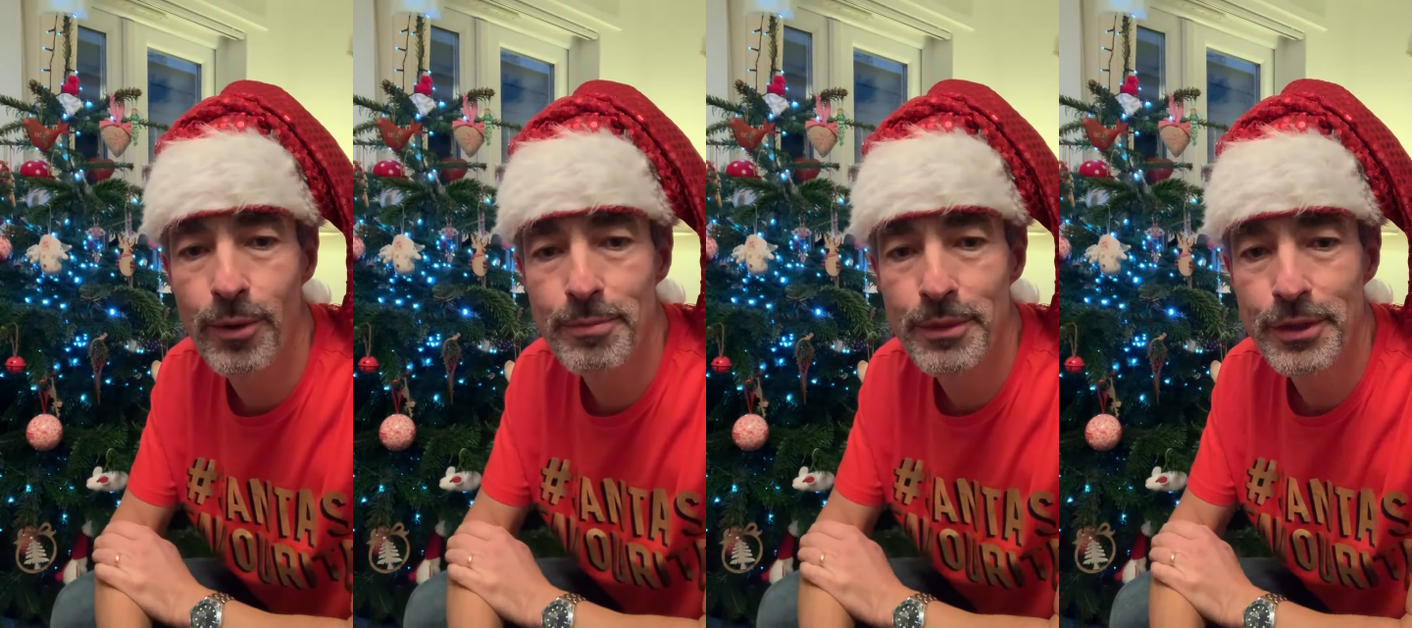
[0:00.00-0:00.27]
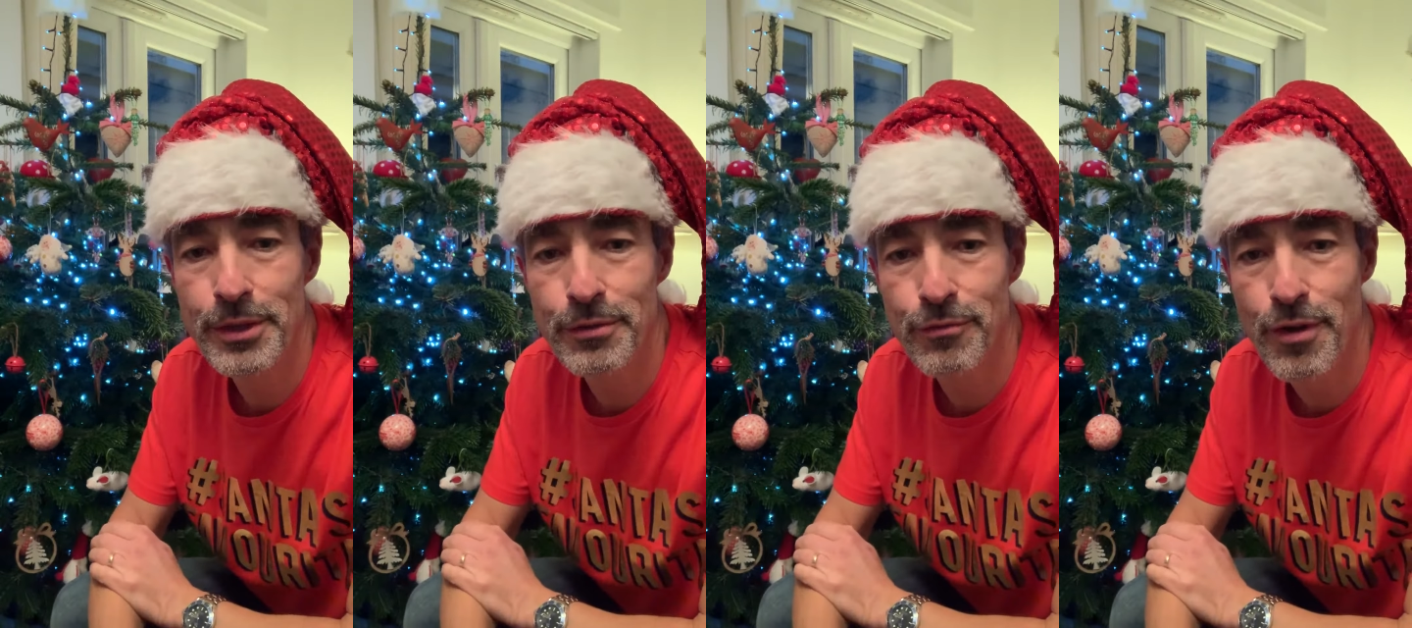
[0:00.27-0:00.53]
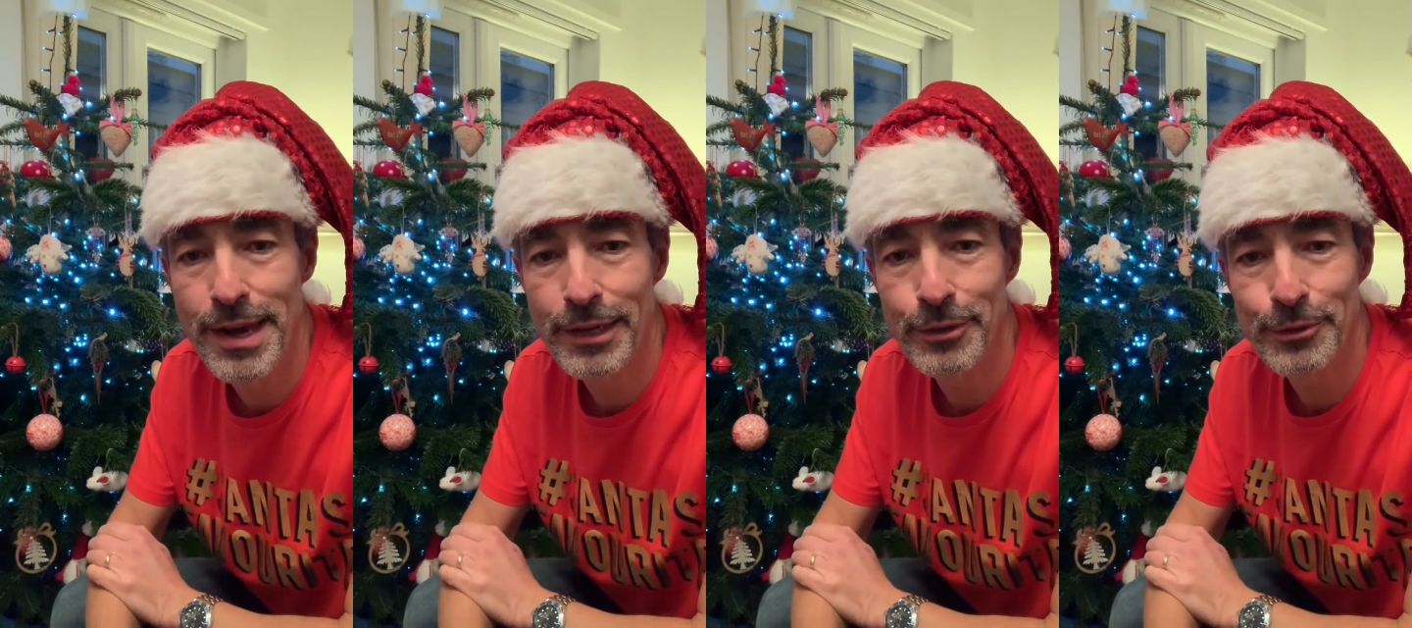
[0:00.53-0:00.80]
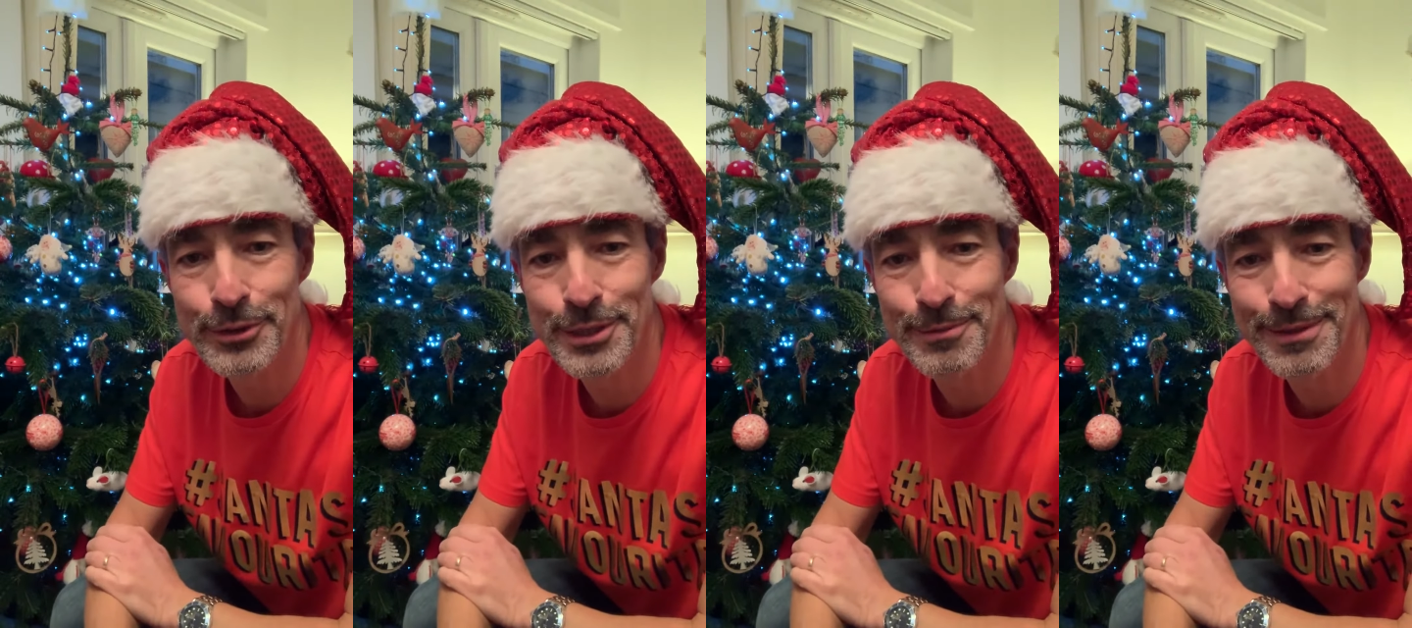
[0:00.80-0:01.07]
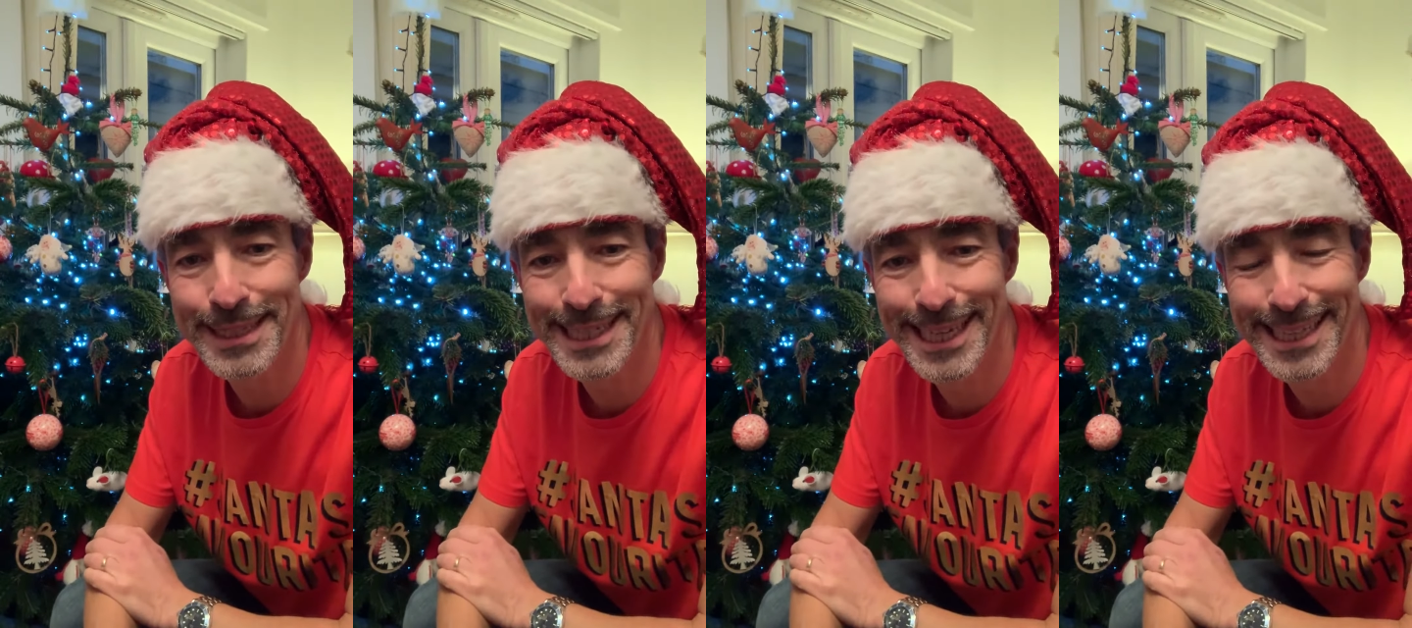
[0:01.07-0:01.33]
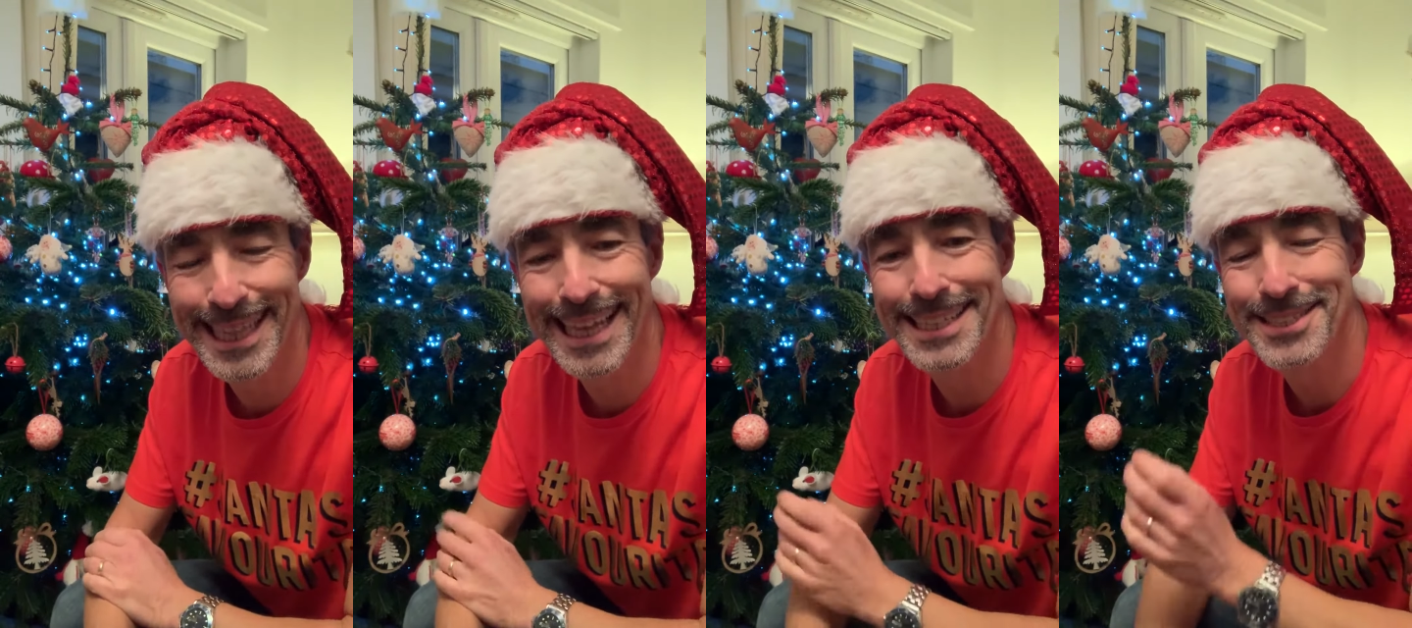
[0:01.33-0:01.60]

that you've written or something like that.